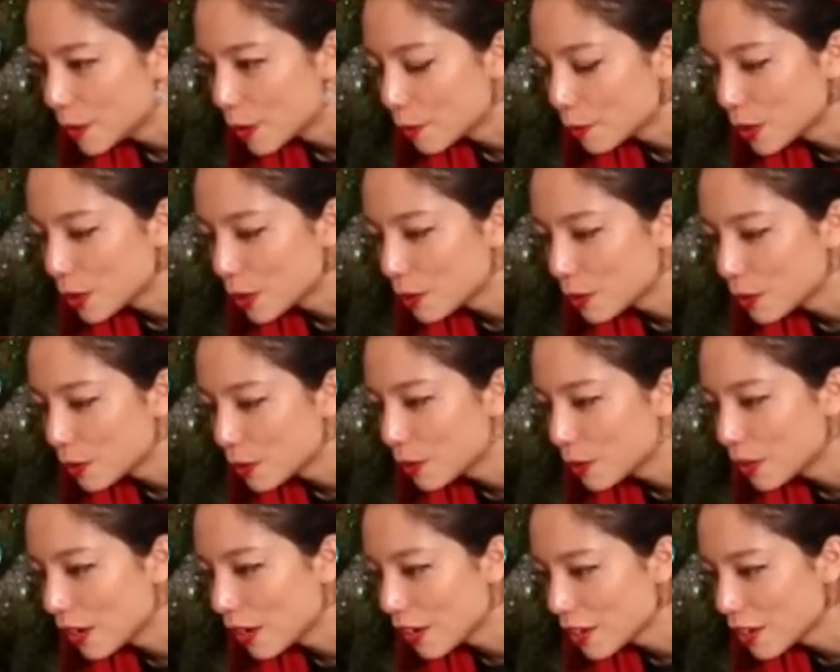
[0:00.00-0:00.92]
We were
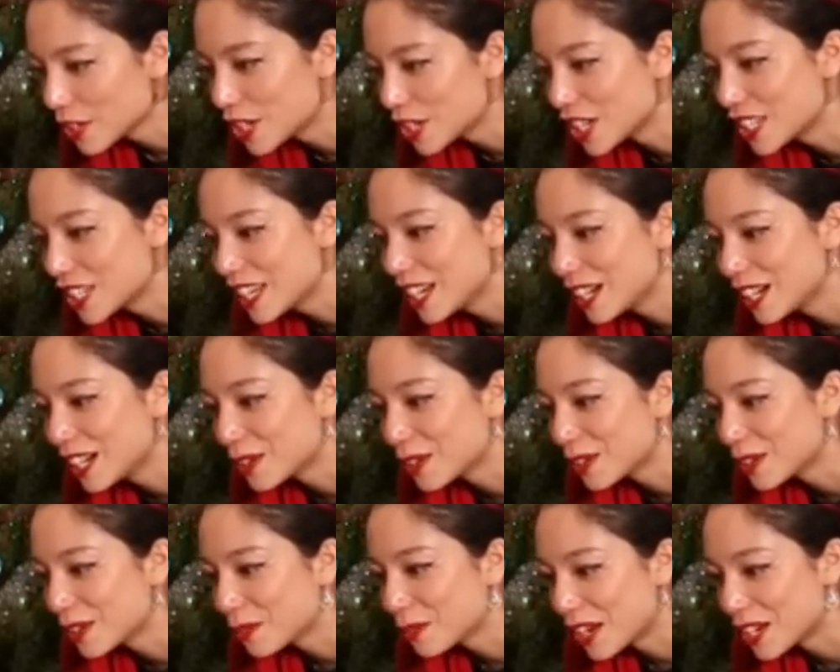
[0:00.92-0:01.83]
all just here to
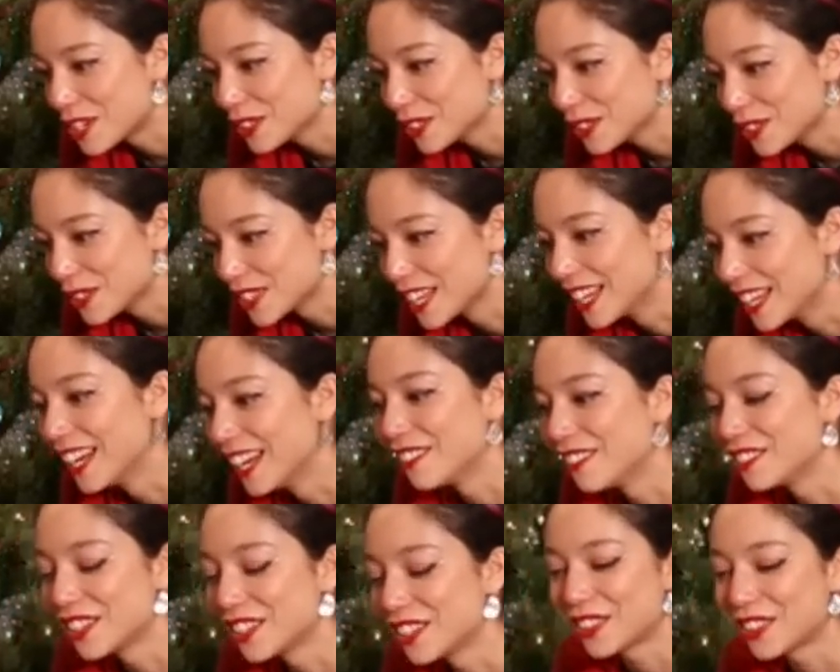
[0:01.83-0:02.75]
watch you losing it
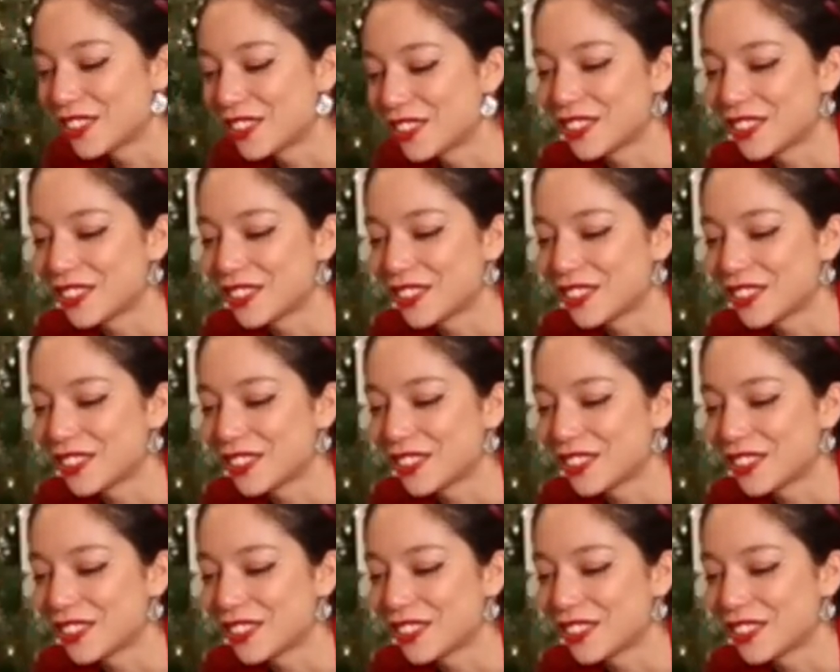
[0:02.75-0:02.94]
after 300